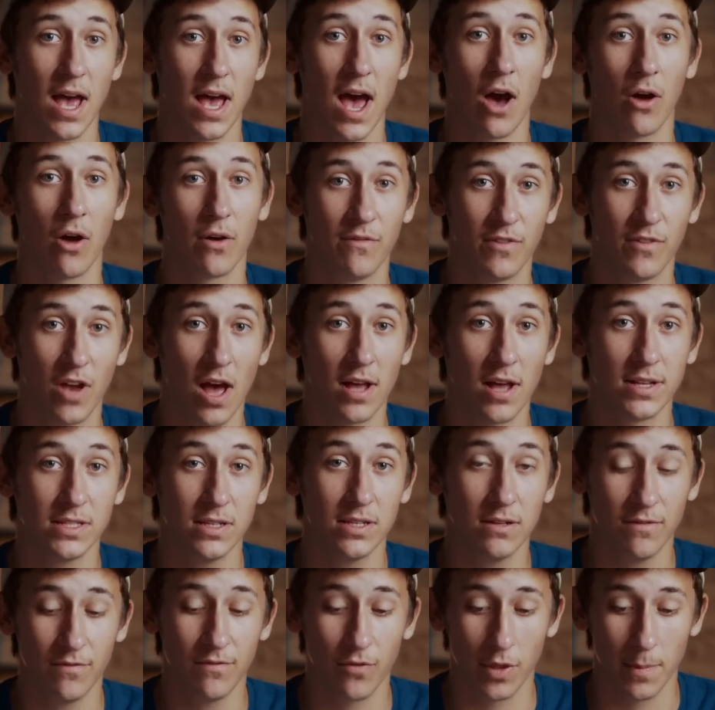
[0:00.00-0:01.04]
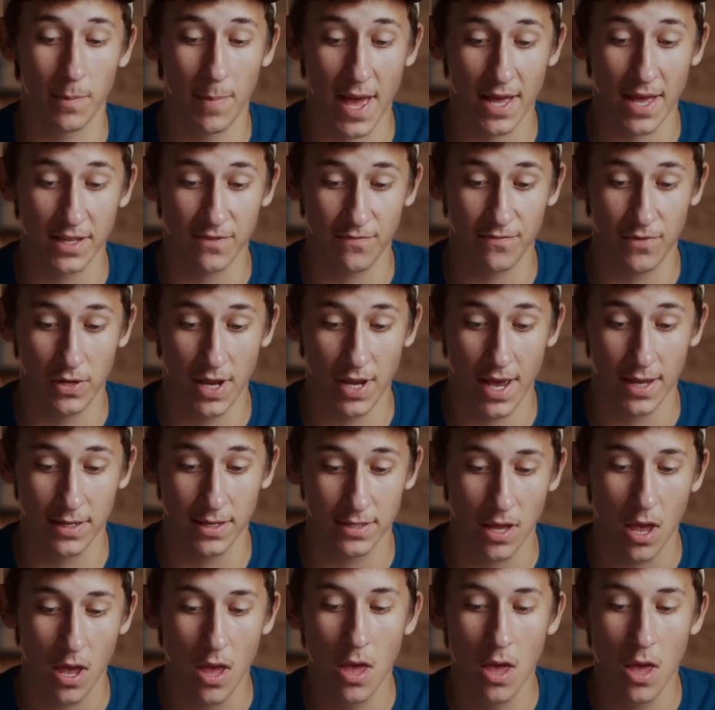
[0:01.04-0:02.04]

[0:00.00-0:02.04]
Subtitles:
out of Gaza for the past few days